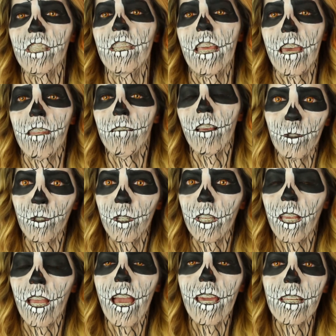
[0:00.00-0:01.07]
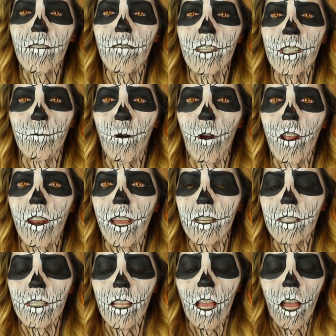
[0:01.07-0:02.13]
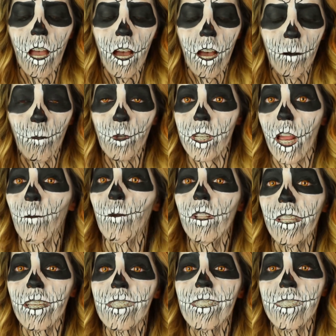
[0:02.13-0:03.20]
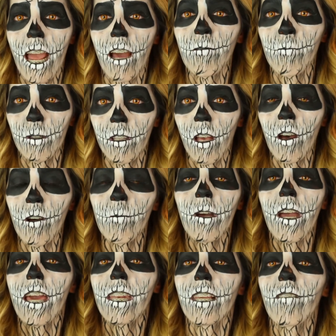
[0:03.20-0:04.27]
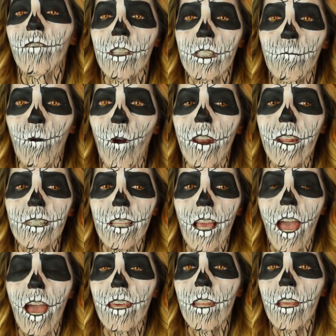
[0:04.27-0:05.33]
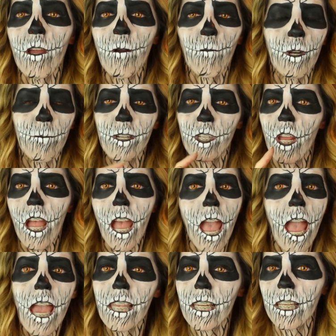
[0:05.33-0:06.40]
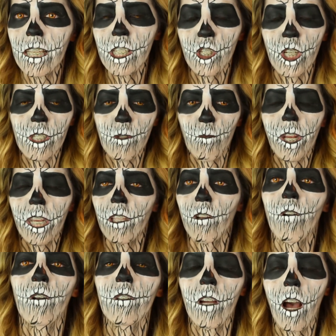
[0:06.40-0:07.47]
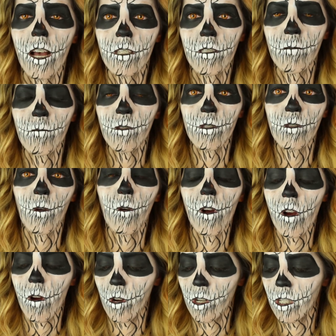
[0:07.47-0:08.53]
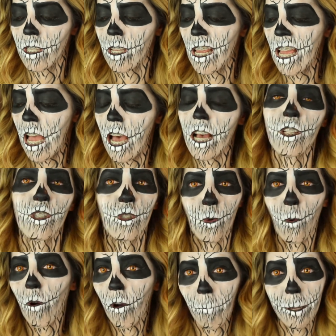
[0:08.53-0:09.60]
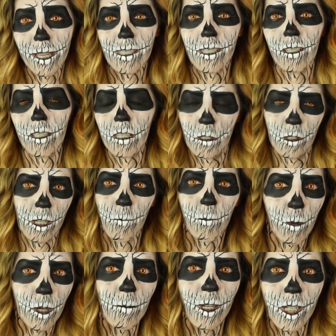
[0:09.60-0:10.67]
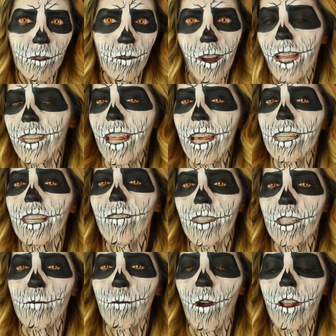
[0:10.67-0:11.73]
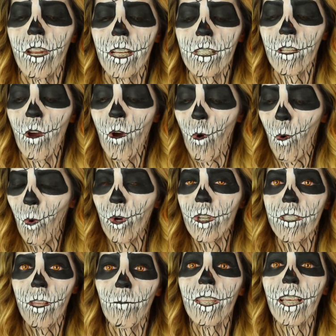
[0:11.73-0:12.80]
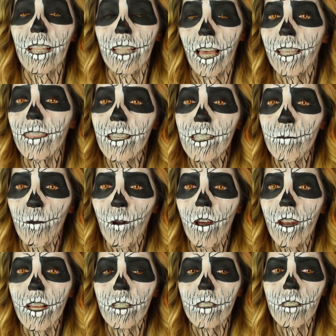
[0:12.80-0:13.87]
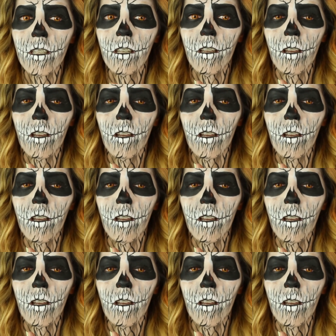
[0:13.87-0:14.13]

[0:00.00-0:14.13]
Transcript: is it. You can get any of these products, which I will list down below, but any of these products at pretty much any just regular old costume store or just a store basically. You can pretty much find any of these products or something like these products